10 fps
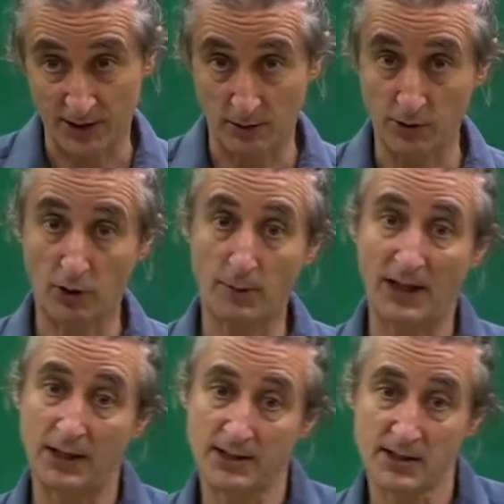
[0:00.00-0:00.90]
So you're going to
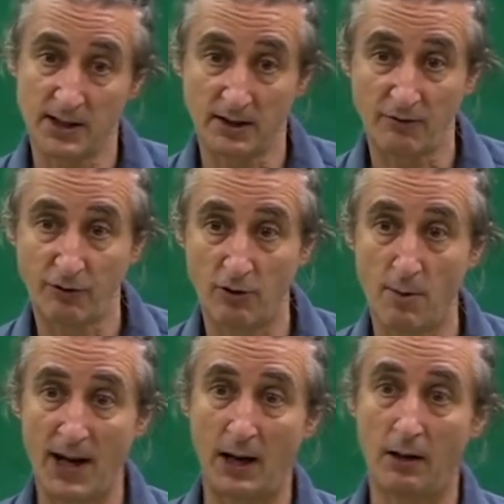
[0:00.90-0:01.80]
be listening for
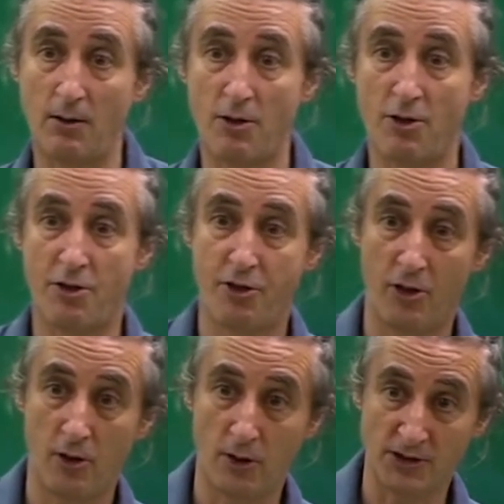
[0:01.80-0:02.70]
about
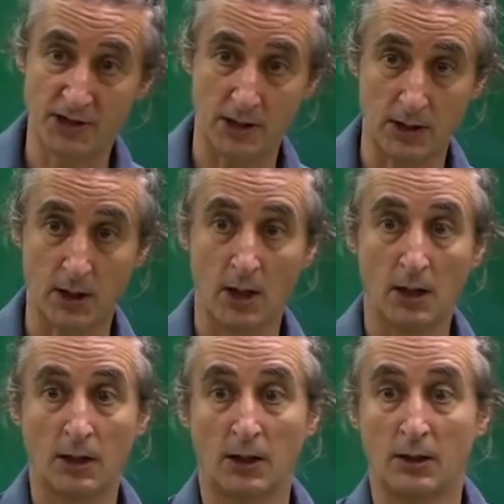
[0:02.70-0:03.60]
30
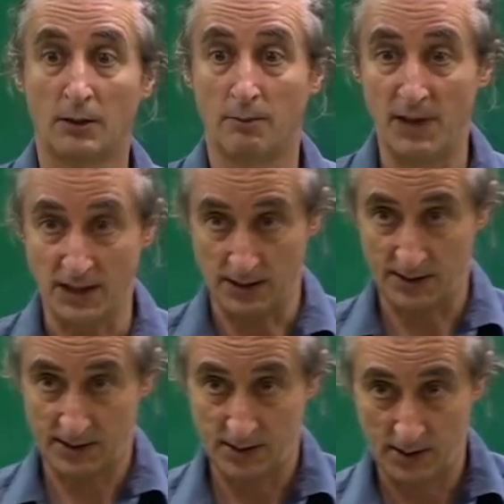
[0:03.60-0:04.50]

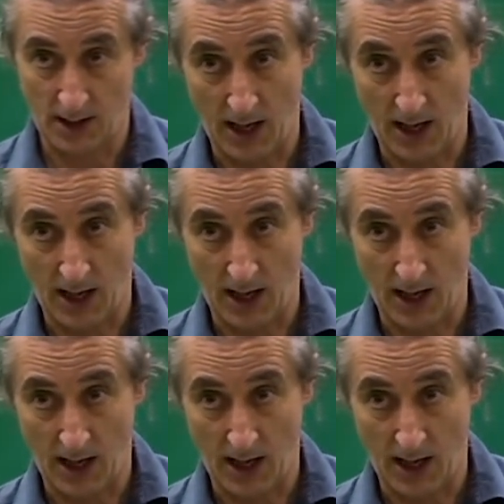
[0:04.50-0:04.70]
minutes.